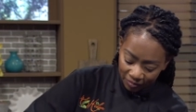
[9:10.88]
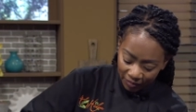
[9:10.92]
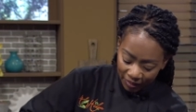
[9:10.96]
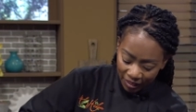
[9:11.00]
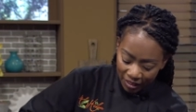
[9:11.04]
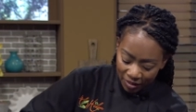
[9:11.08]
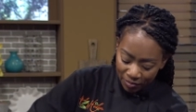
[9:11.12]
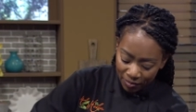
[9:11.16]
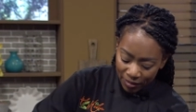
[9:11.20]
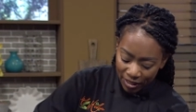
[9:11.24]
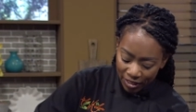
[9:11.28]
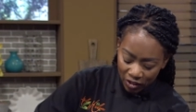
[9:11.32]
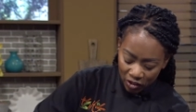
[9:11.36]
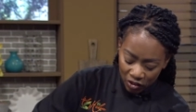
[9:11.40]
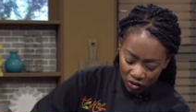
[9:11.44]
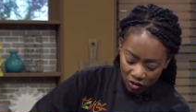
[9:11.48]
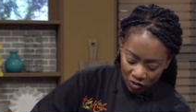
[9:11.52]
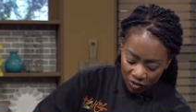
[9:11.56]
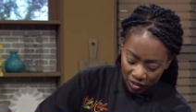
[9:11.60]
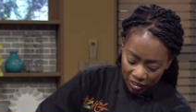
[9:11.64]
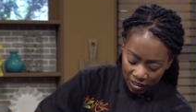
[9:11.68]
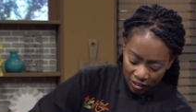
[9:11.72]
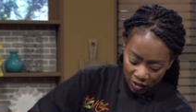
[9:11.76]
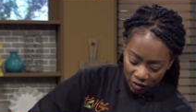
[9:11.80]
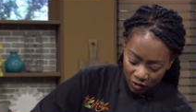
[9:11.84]
and make
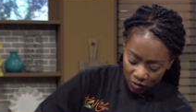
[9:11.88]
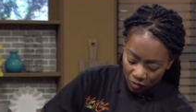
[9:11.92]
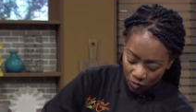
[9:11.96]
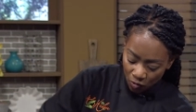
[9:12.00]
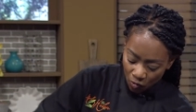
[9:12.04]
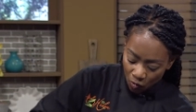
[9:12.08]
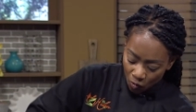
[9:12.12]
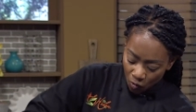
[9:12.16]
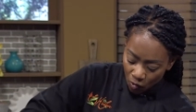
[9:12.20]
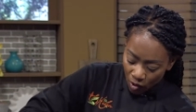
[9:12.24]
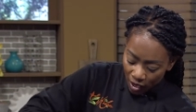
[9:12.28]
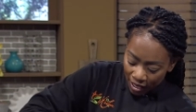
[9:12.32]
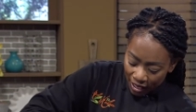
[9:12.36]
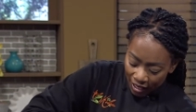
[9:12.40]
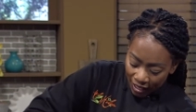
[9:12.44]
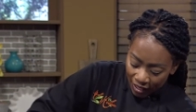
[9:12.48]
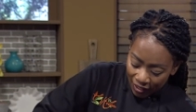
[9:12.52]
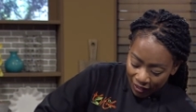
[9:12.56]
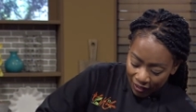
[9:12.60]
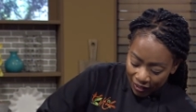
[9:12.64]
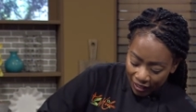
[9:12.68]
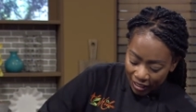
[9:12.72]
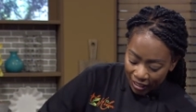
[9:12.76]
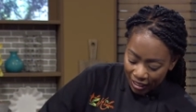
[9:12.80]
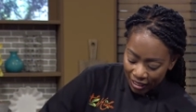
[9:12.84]
sure it's
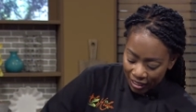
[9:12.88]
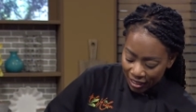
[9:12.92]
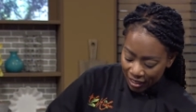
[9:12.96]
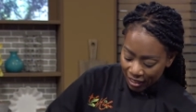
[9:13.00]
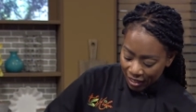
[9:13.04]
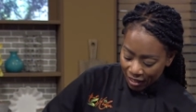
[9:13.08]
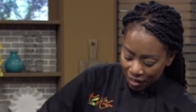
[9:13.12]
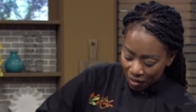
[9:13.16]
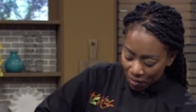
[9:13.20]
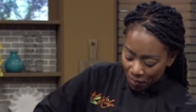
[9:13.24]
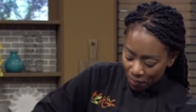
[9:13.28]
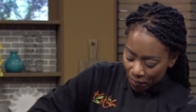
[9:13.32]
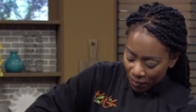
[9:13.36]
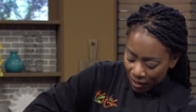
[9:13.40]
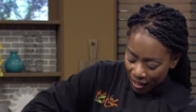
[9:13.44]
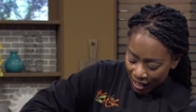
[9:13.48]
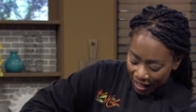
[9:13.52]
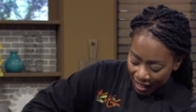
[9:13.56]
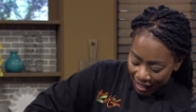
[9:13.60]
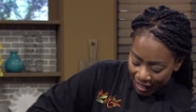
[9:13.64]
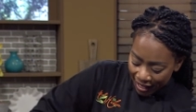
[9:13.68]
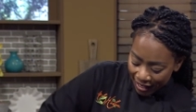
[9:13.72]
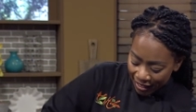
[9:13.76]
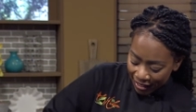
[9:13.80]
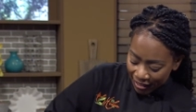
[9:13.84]
well
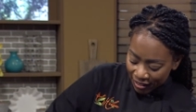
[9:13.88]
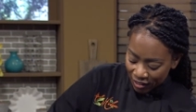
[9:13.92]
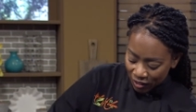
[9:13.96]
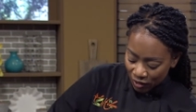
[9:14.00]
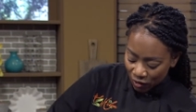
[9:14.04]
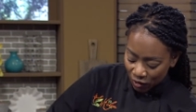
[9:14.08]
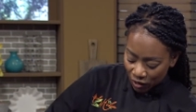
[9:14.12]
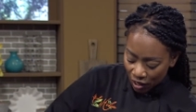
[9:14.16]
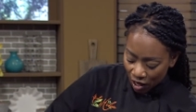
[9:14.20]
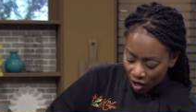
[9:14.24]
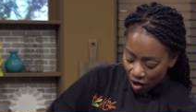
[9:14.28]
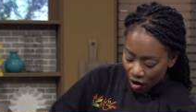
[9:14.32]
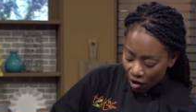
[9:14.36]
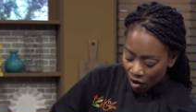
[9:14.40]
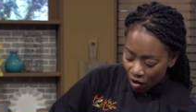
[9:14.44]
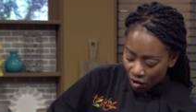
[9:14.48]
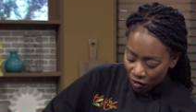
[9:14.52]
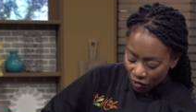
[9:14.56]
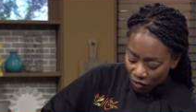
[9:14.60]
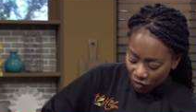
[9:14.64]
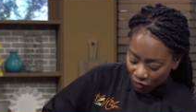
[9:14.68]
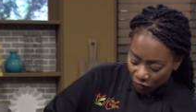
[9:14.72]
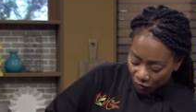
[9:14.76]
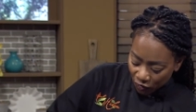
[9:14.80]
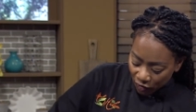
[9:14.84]
combined so that all
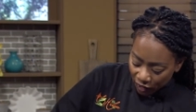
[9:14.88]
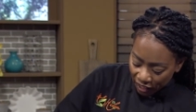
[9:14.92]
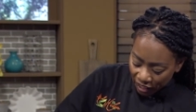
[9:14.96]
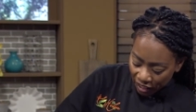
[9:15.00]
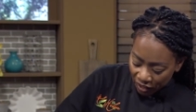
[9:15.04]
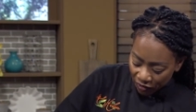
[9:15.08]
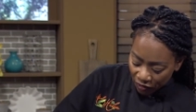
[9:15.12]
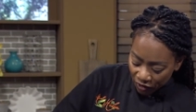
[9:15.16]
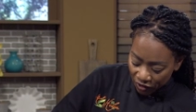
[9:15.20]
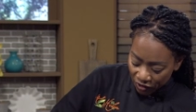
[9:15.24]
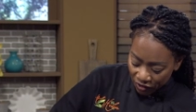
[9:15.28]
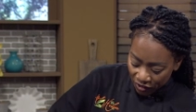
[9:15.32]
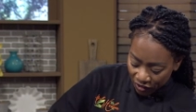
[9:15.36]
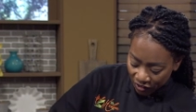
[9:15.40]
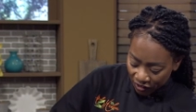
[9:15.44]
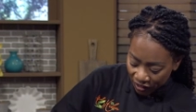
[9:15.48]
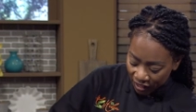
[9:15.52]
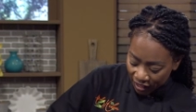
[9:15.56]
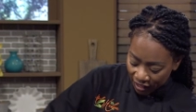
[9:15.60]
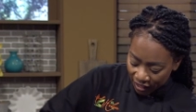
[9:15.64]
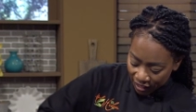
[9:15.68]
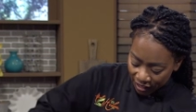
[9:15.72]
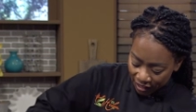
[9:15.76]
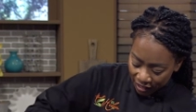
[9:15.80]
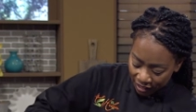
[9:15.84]
the flavors are
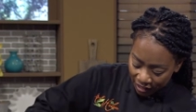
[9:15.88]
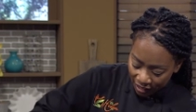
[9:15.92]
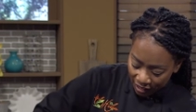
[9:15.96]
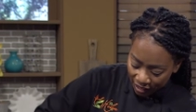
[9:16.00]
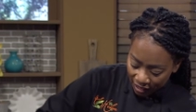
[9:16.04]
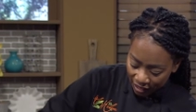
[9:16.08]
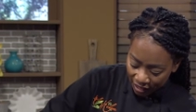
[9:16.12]
in.